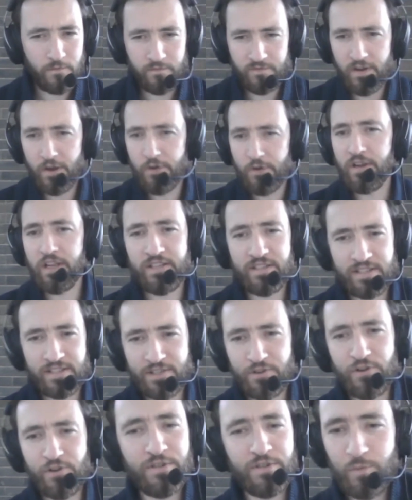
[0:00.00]
very
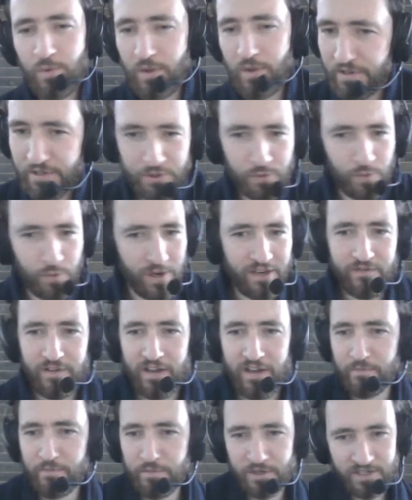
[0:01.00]
certain with
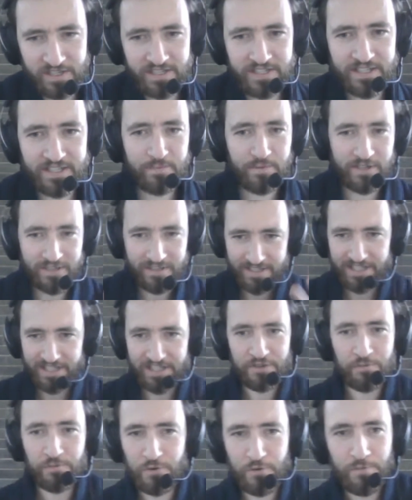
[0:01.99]
25 participants in
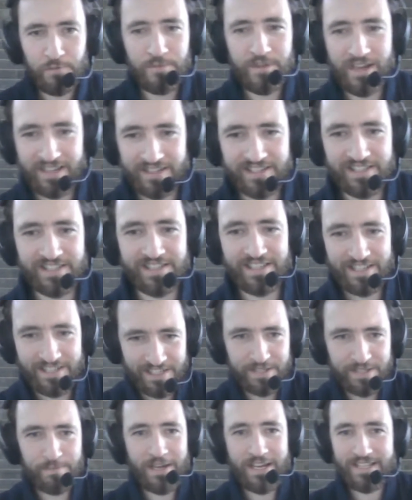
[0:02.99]
a room that's in a
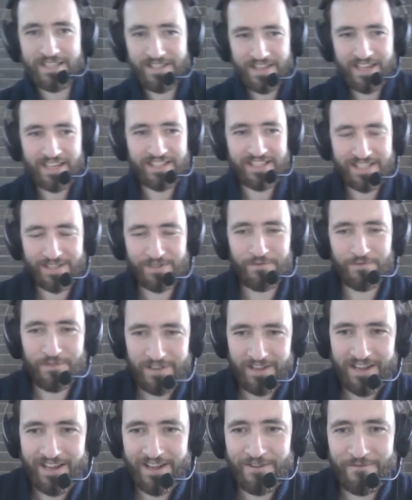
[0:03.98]
space that's
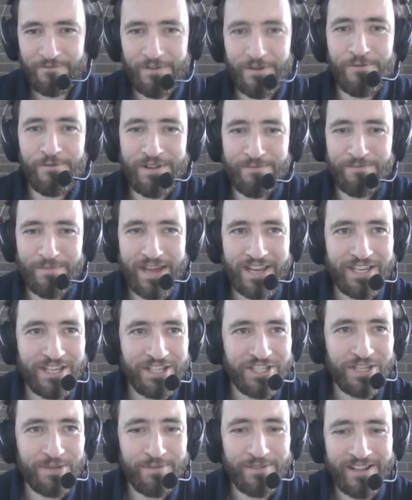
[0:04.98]
very
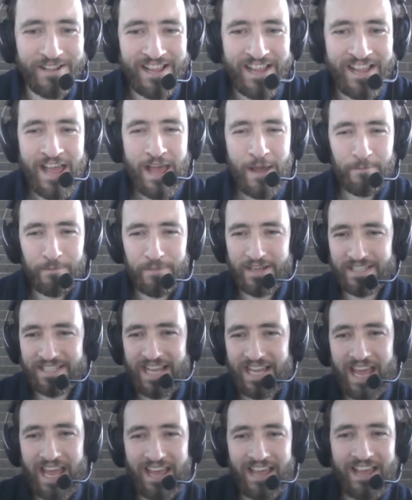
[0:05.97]
manageable. But
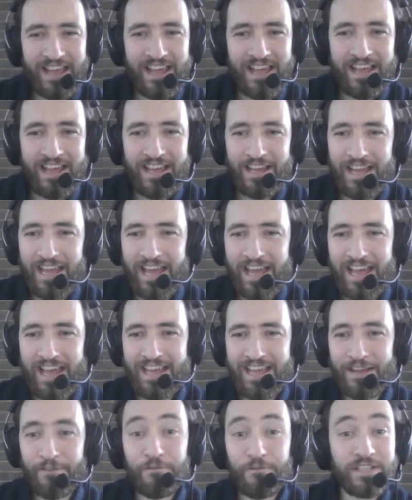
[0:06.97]

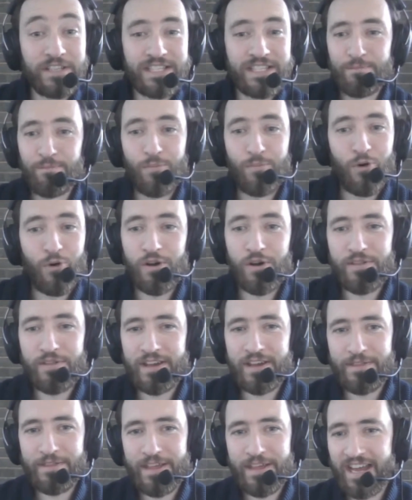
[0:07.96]
if it's more
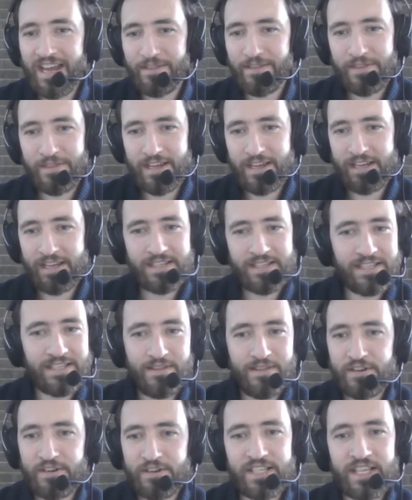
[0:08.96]
than that,
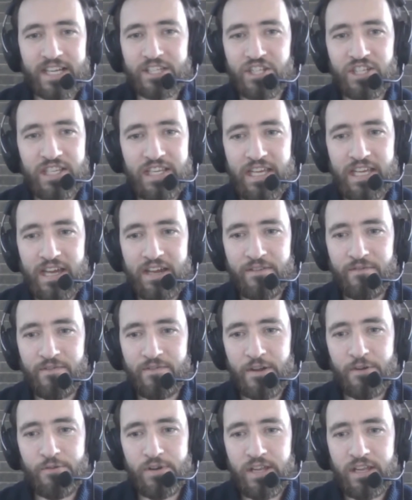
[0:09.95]
there's actually
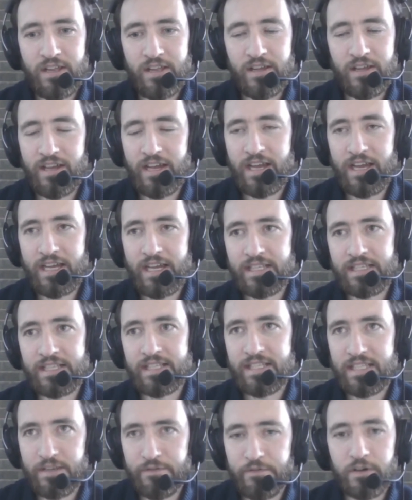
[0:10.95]
it's
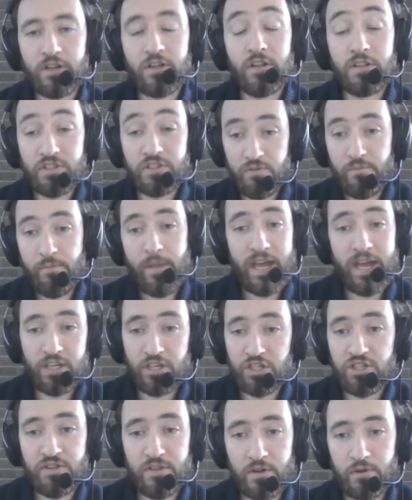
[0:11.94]
difficult to
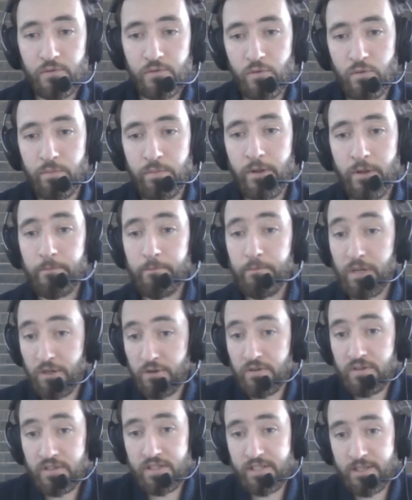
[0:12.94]
manage the group
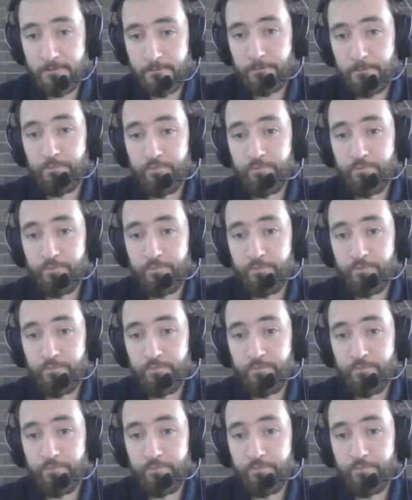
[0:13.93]
because